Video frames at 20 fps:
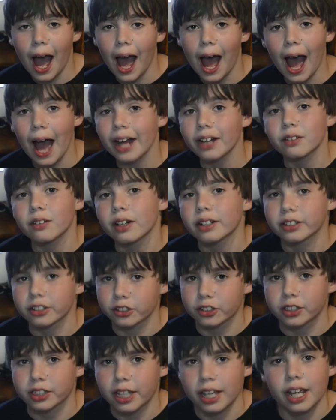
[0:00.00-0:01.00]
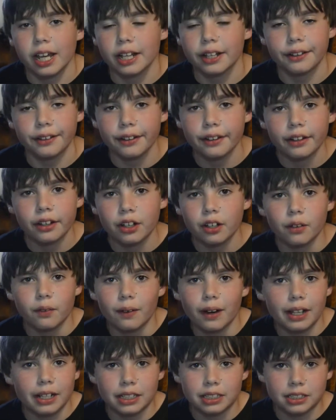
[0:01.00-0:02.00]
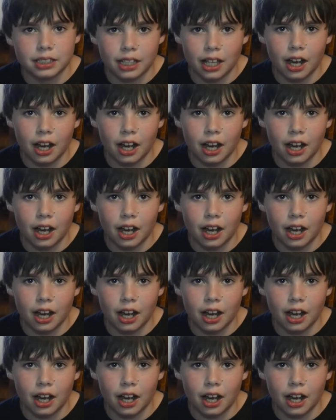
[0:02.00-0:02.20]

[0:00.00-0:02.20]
I don't understand why he's in